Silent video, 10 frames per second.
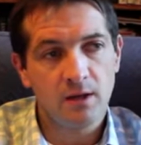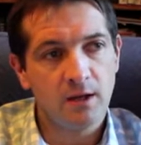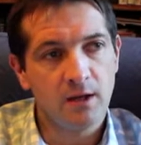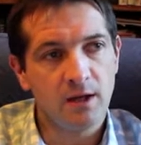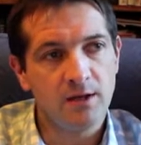
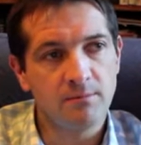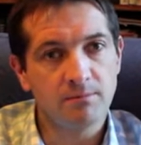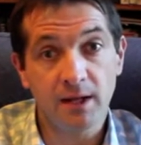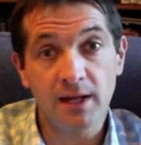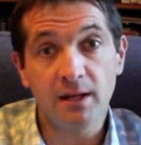And in
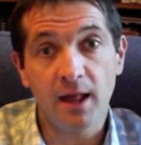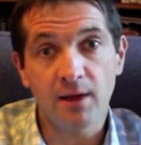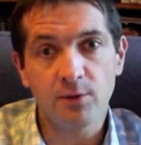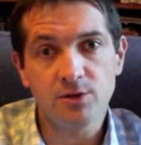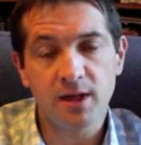plain
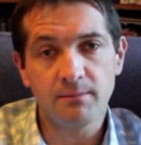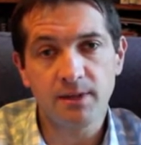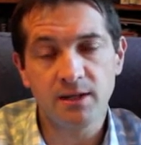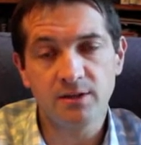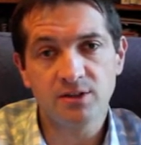language, that
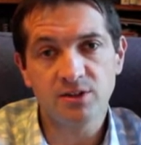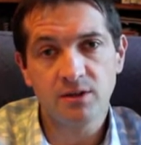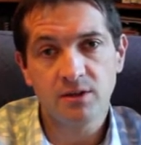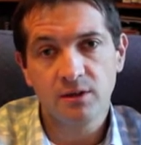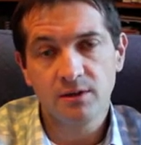means
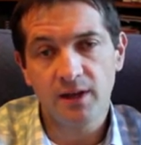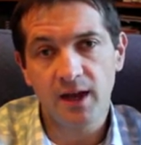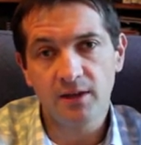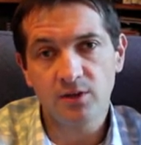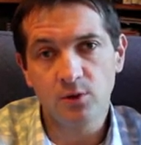
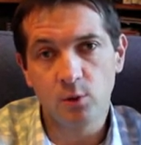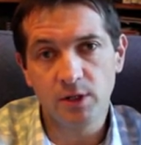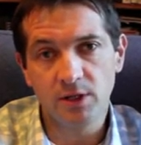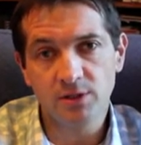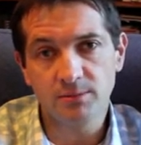that
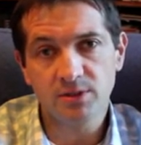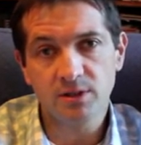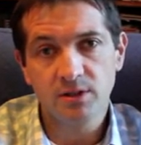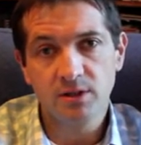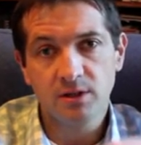
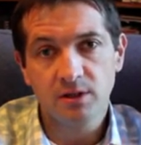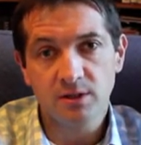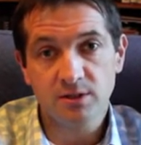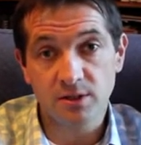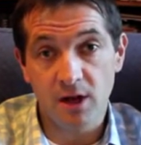organisms
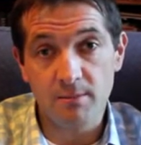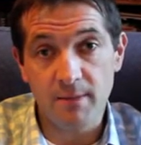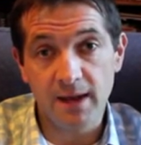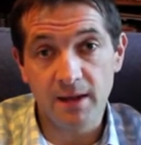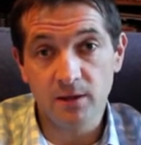start
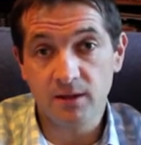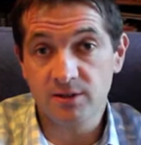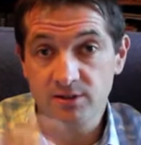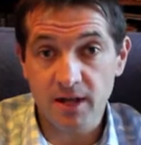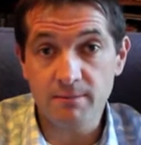male and
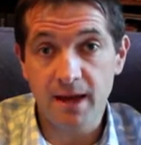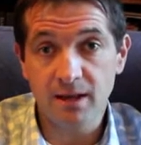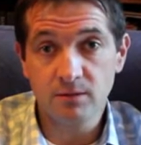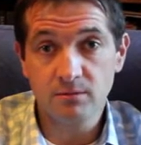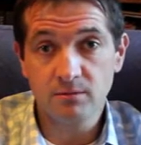stay
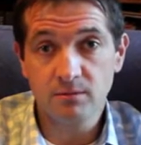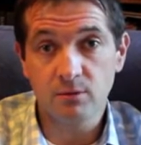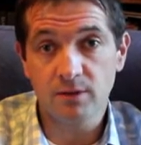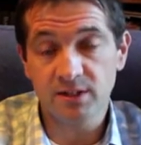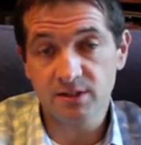male,
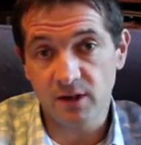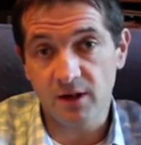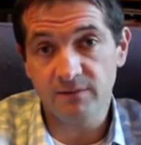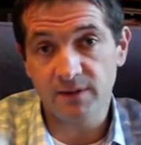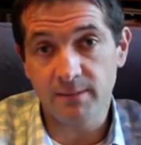or they
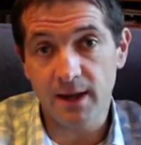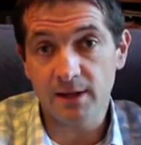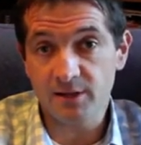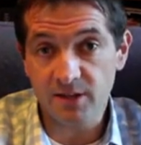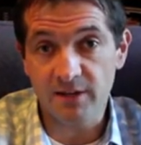start female
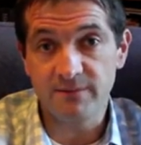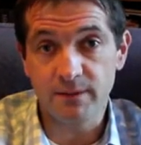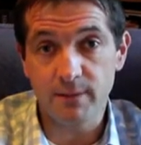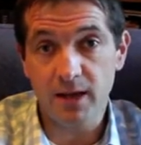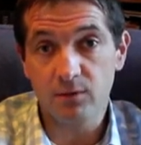and stay
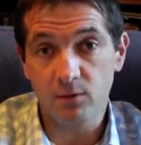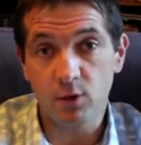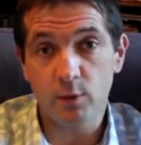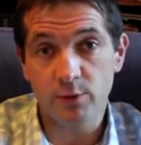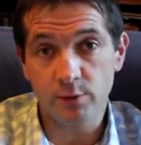female all
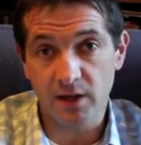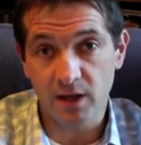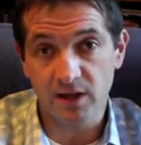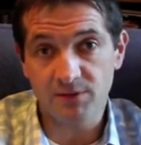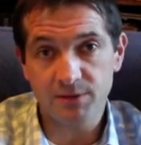the way through their
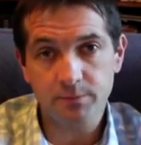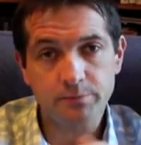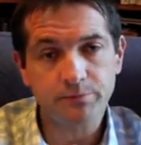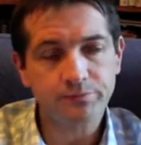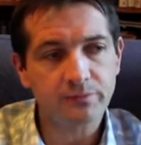lives.
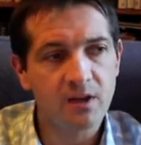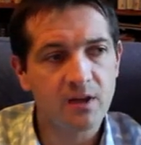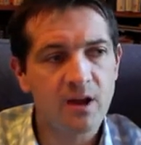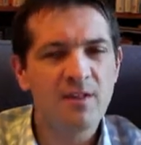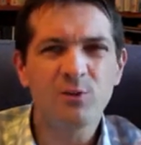
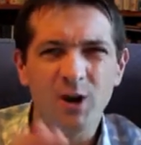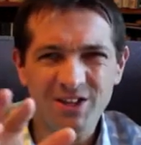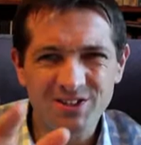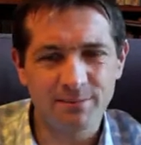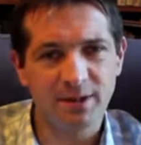There are
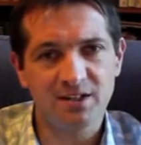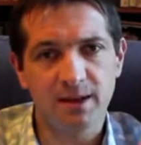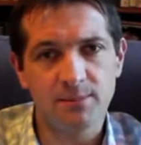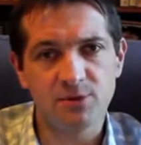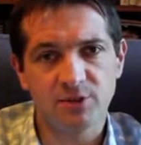some
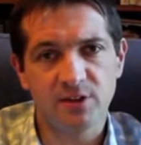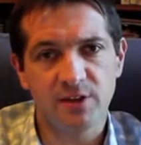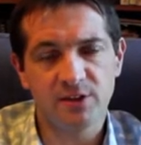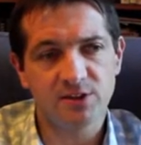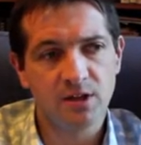exceptions to
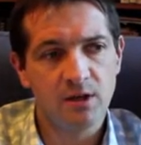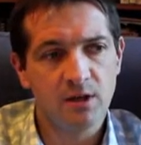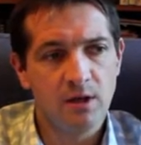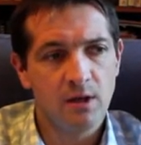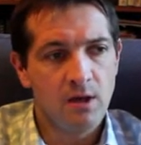this.
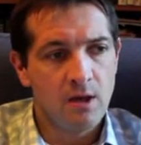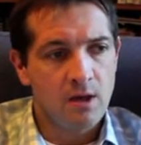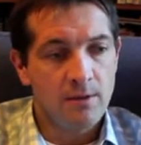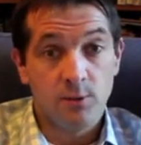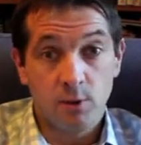
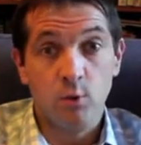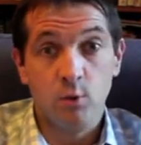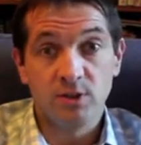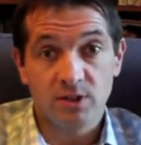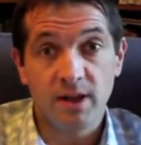There are
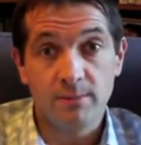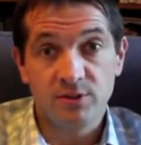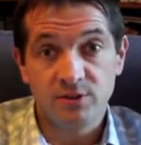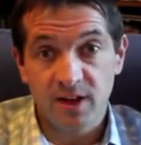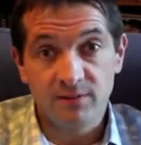always
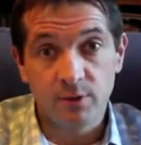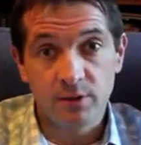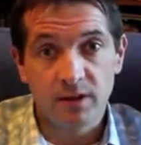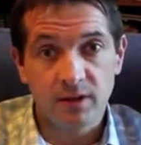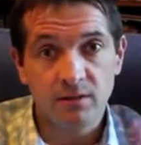exceptions to
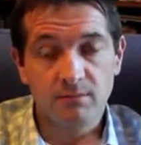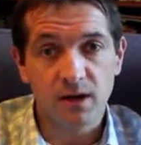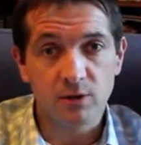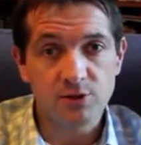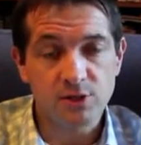everything in
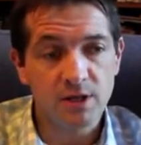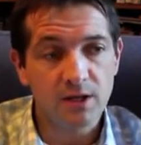biology.